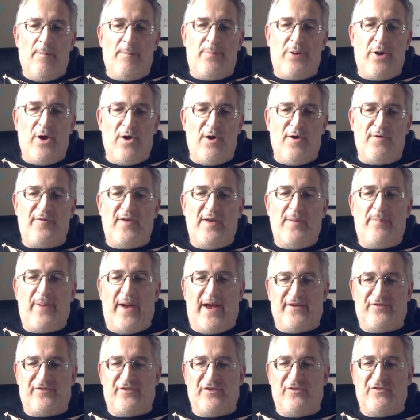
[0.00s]
Pervy
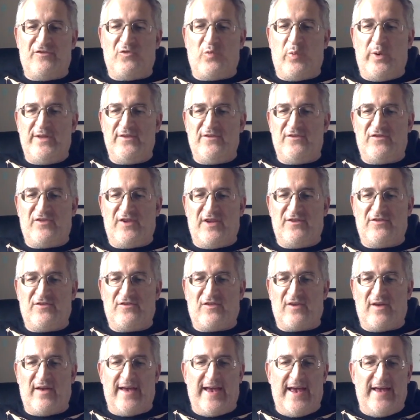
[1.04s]
Pasha's twin
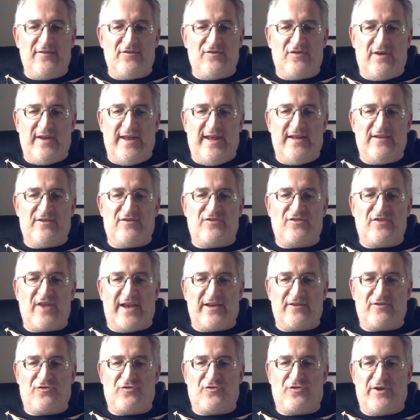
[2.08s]
sister engineered
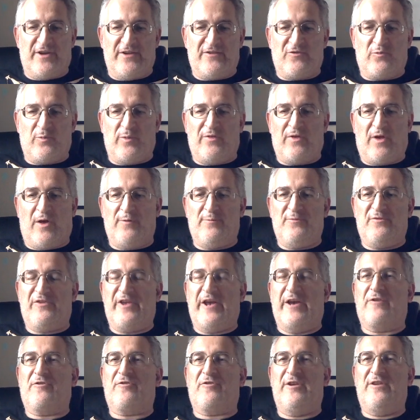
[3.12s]
sex tryst with Home
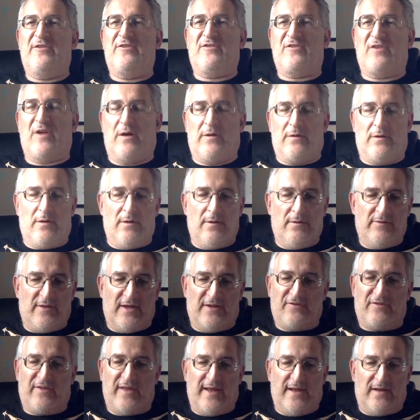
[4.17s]
Secretary's son.
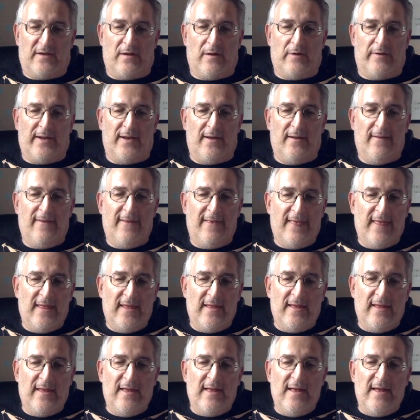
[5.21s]
That's the headline.
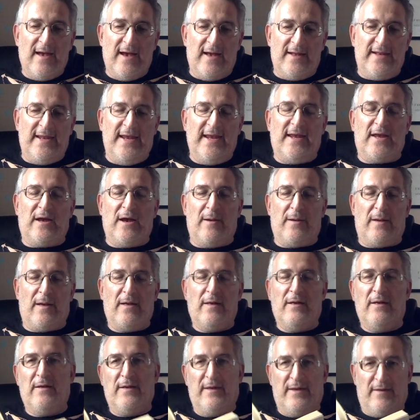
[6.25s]
Aneeka,
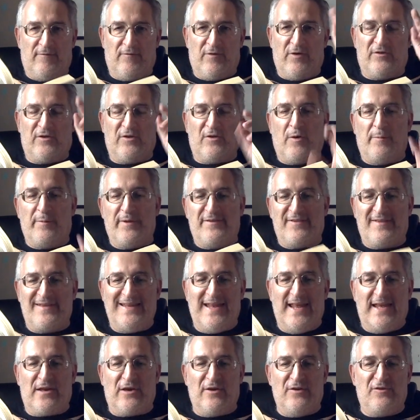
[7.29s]
inverted commas,
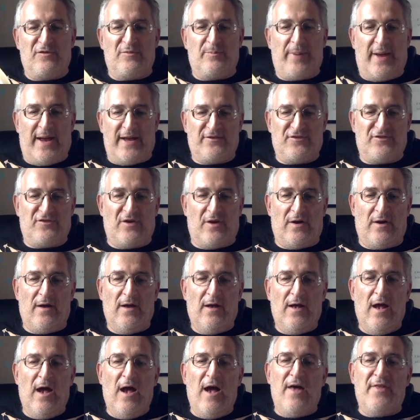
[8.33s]
Knickers Pasha,
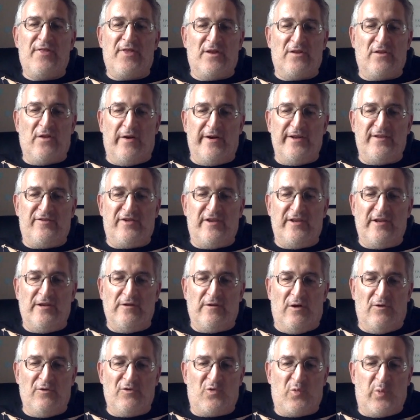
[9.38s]
the 19
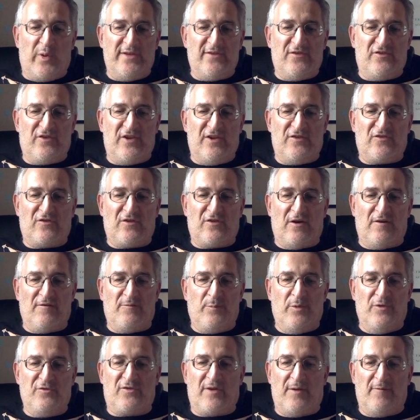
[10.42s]
year old twin sister
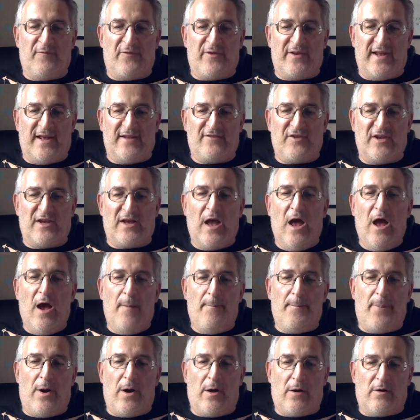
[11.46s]
of Muslim fanatic
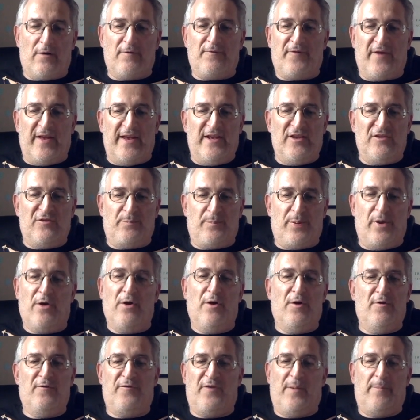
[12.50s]
Parvaiz
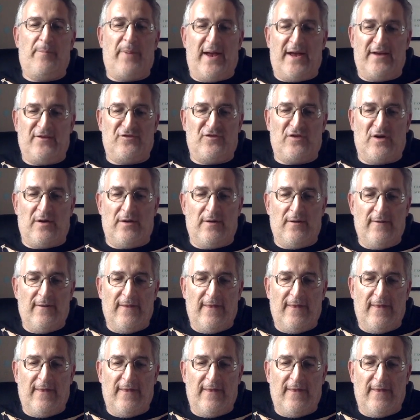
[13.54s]
Pervy Pasha,